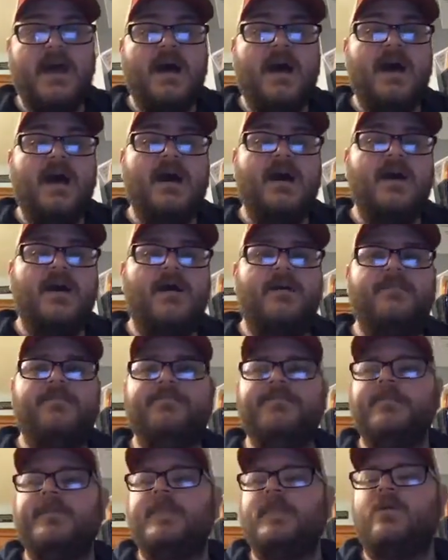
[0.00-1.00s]

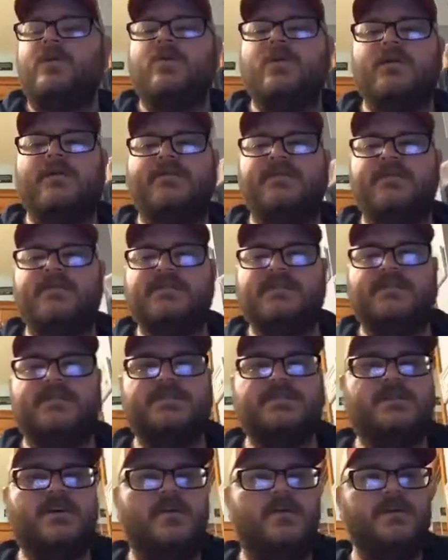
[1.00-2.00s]
Or if
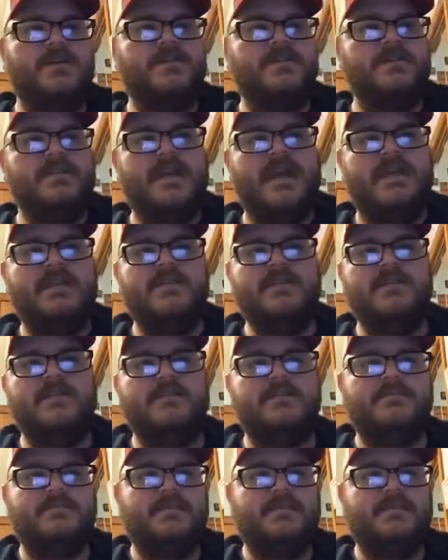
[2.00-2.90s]
someone's going to